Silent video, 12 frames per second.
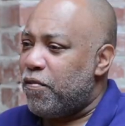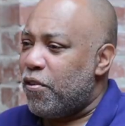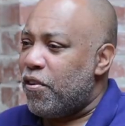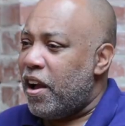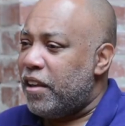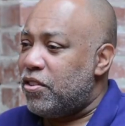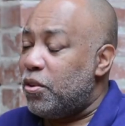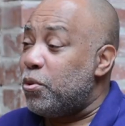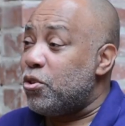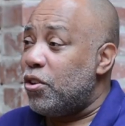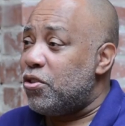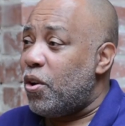for us, it
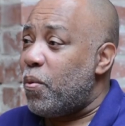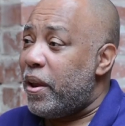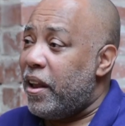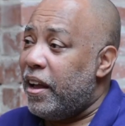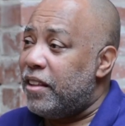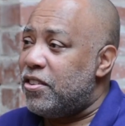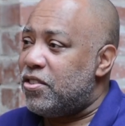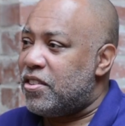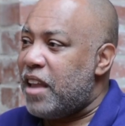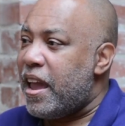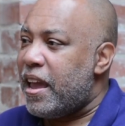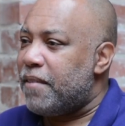was also a way to
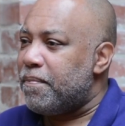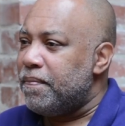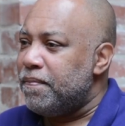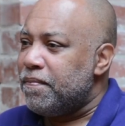understand